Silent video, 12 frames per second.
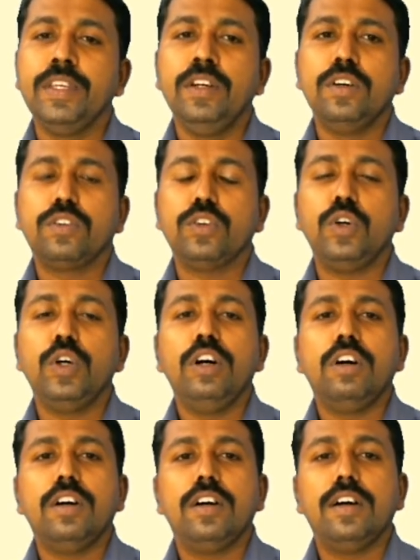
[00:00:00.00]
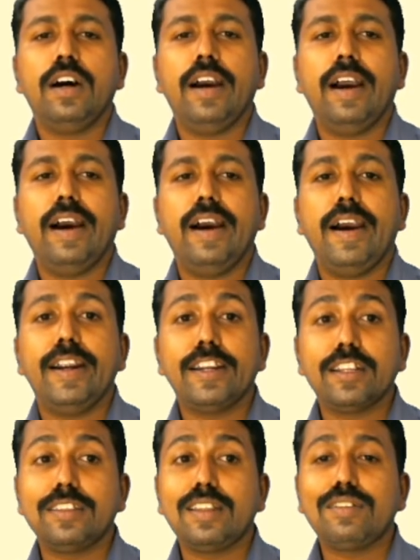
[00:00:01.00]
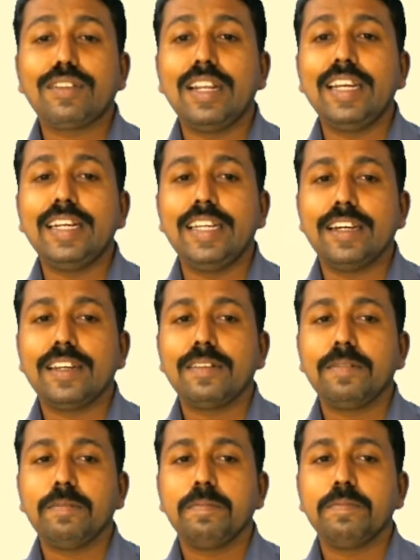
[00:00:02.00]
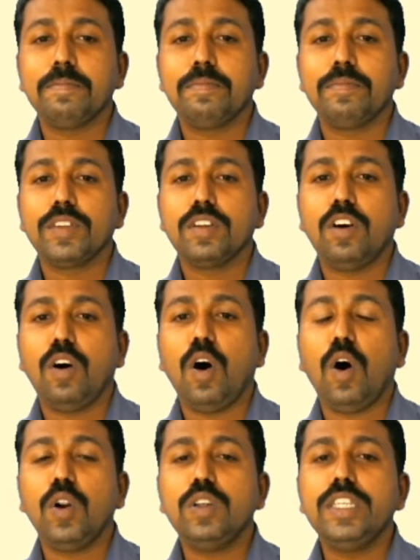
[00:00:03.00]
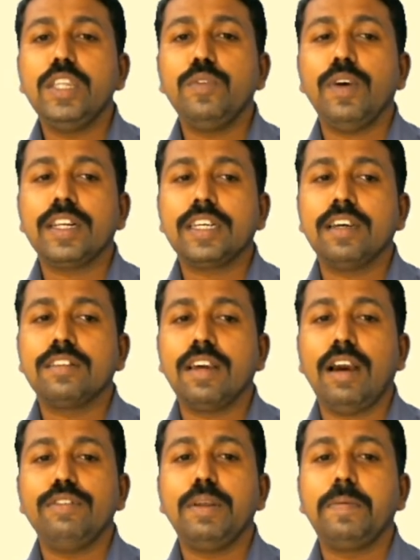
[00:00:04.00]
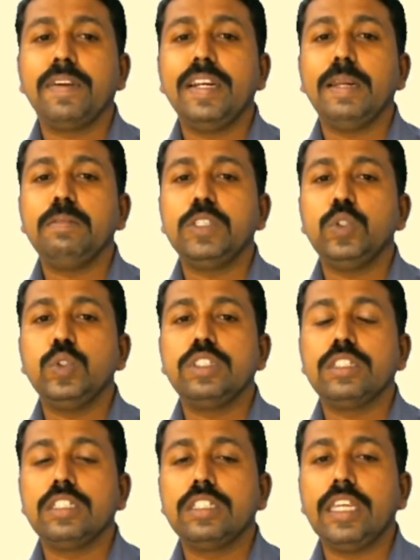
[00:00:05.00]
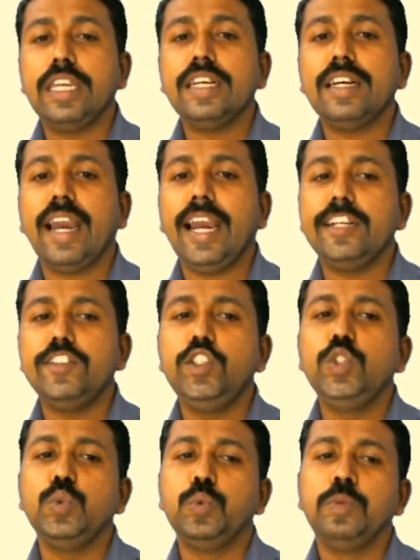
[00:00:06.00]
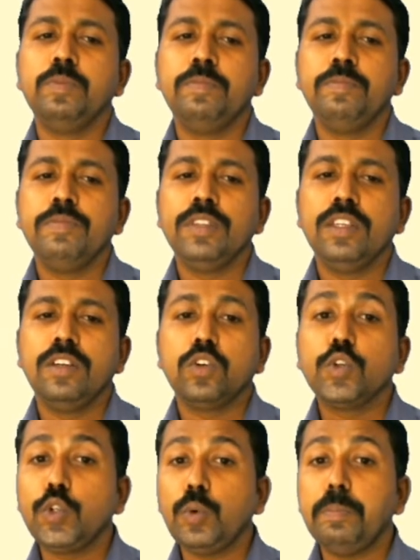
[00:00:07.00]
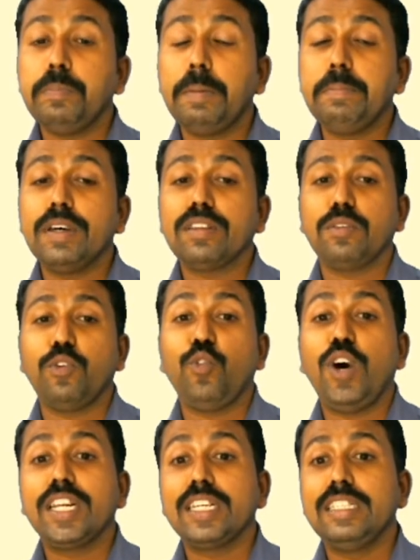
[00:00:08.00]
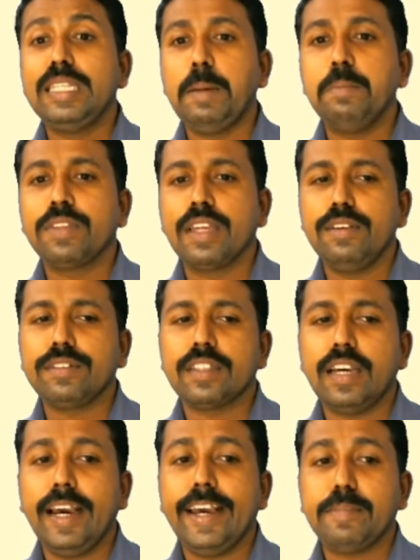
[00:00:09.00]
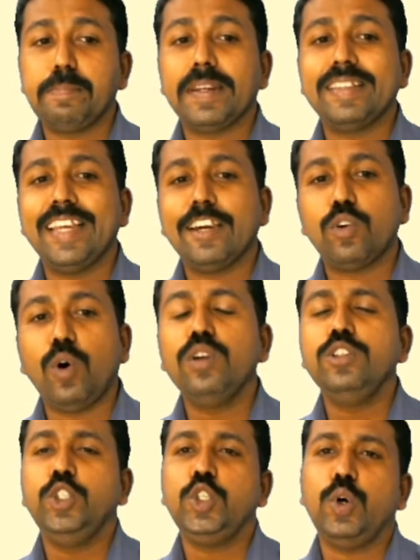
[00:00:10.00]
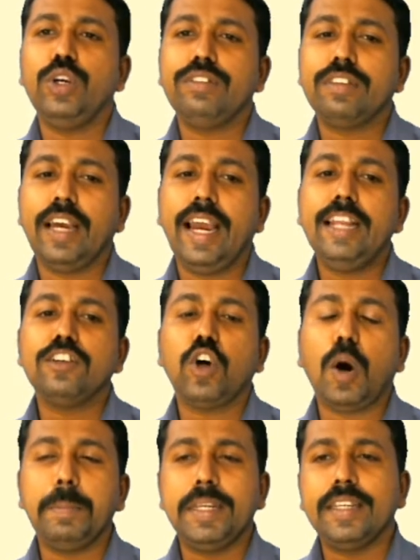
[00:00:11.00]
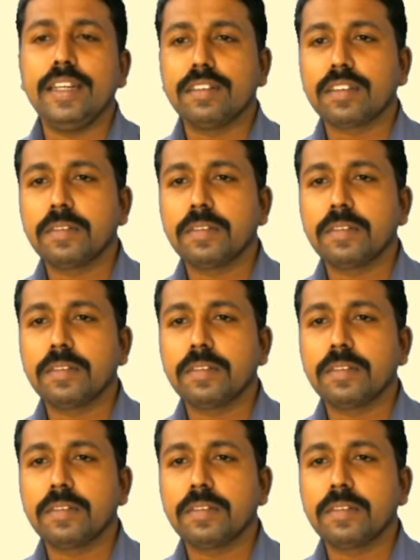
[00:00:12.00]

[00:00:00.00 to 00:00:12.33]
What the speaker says: So, under this leader, all the workers have the freedom to think and do. Group members work themselves as per their own choice and competence.